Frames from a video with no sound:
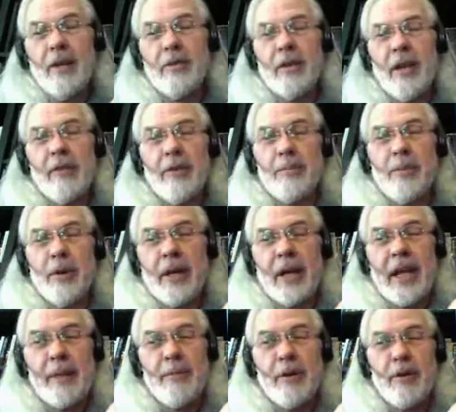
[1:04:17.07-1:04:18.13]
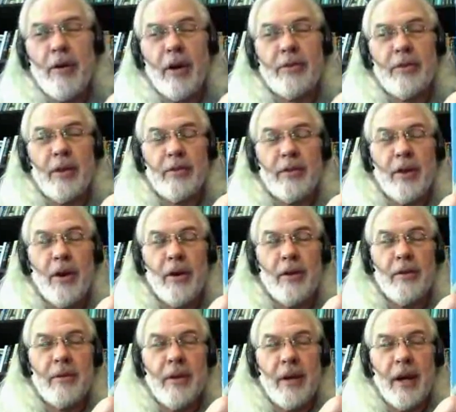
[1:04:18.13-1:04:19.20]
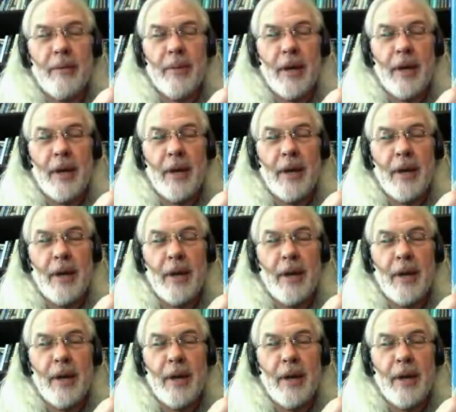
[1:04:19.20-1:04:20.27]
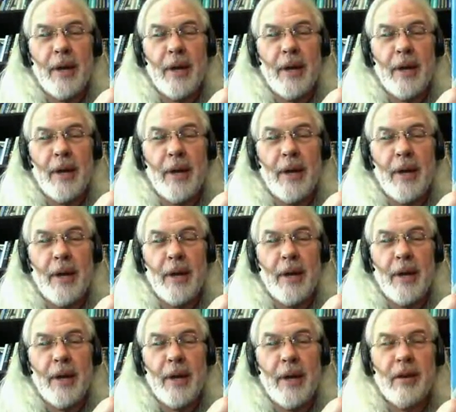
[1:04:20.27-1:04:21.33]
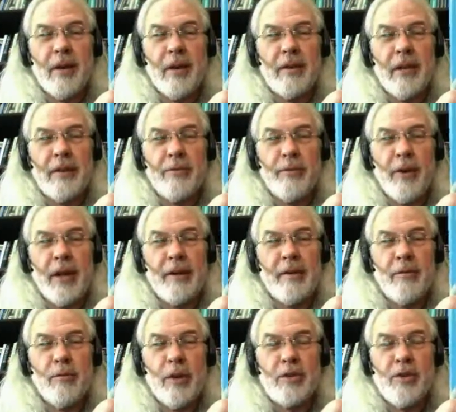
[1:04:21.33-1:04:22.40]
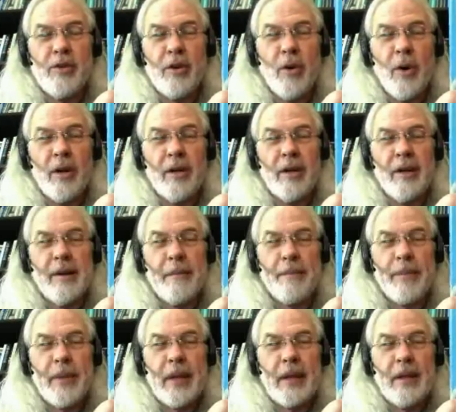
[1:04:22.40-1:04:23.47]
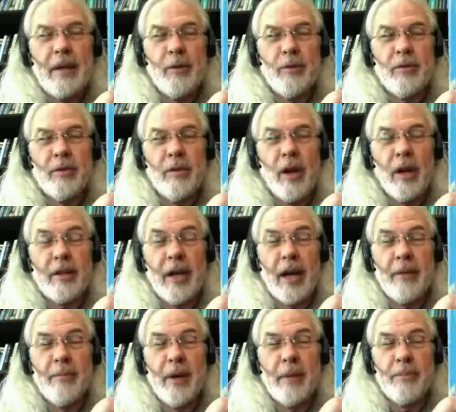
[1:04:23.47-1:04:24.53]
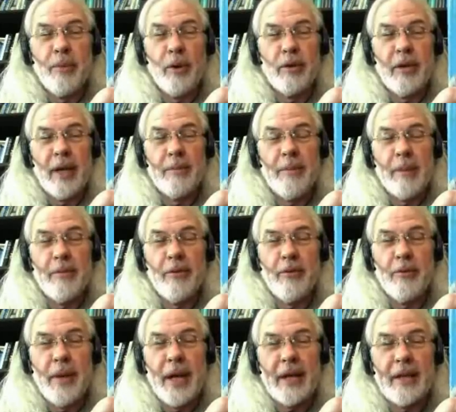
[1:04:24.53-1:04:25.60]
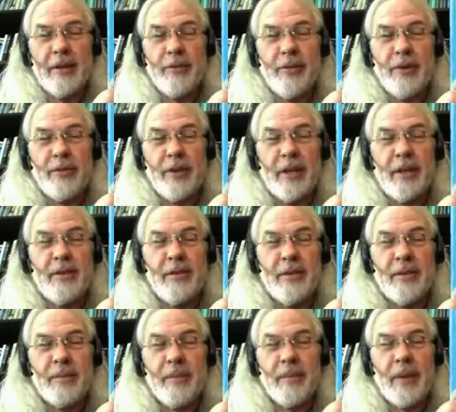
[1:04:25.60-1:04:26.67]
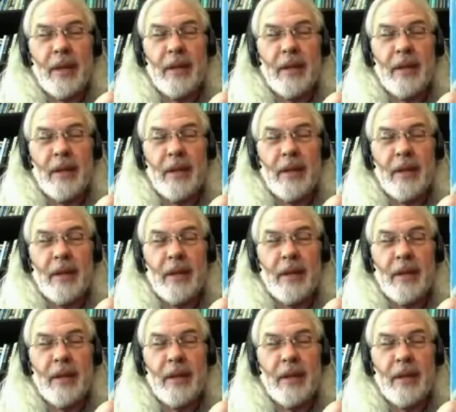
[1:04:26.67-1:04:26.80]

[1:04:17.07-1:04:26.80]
Here's a lovely book I came across years ago. My prior mentioned late friend Richard Horton, who was a longtime Borderland member from back in the 50s,